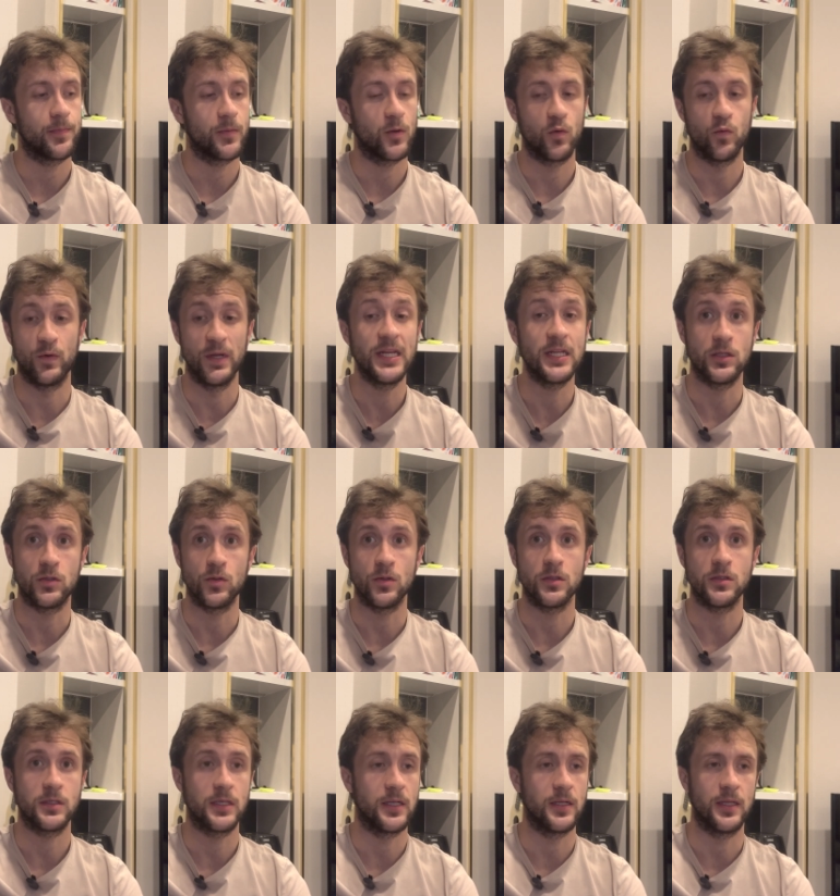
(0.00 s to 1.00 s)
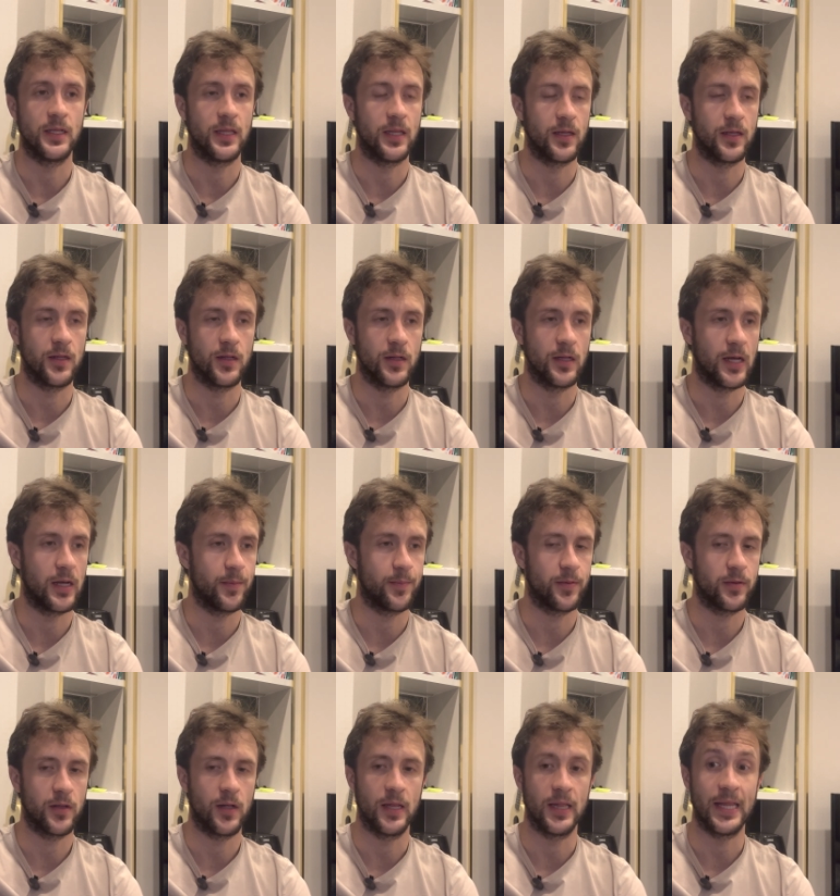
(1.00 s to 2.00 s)
reading tools, and they'll help
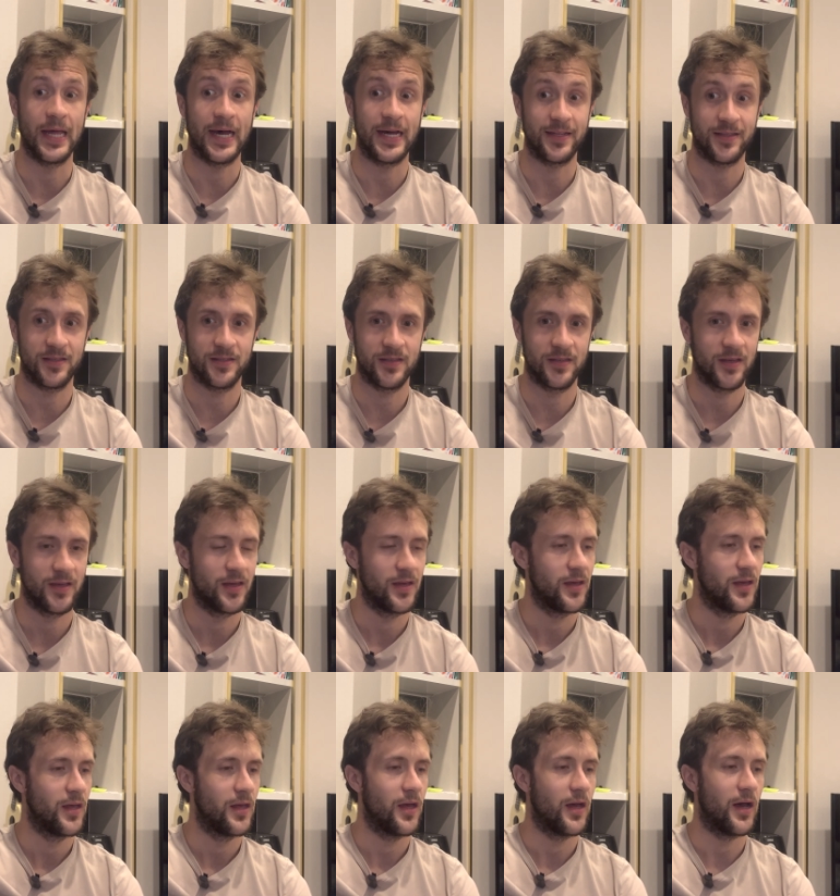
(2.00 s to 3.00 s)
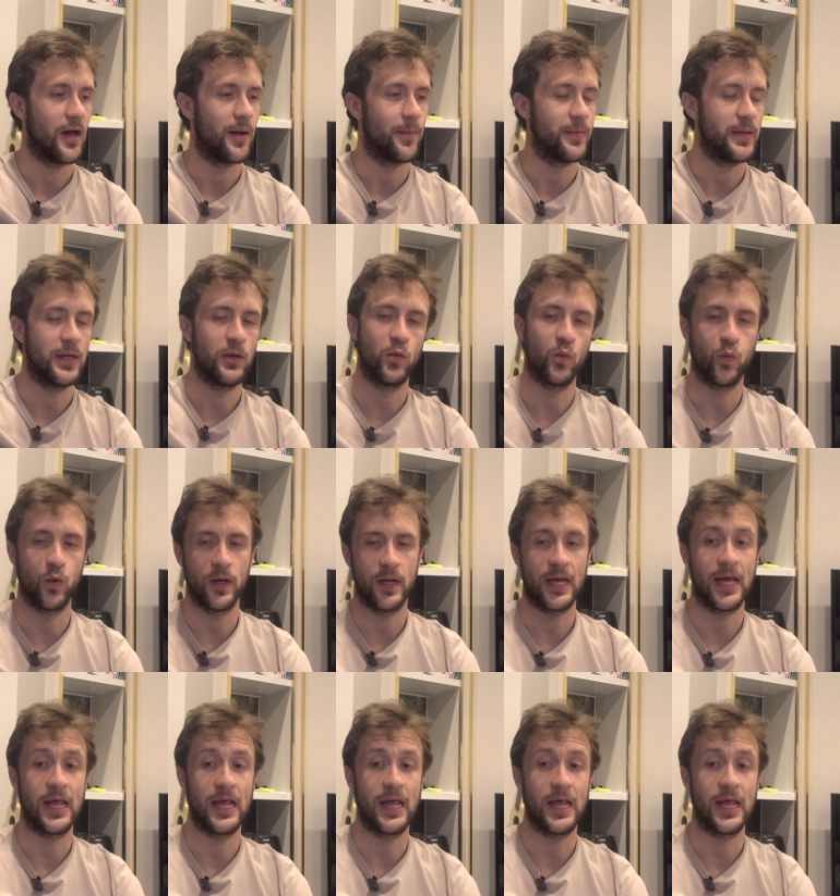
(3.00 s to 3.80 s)
a lot. What I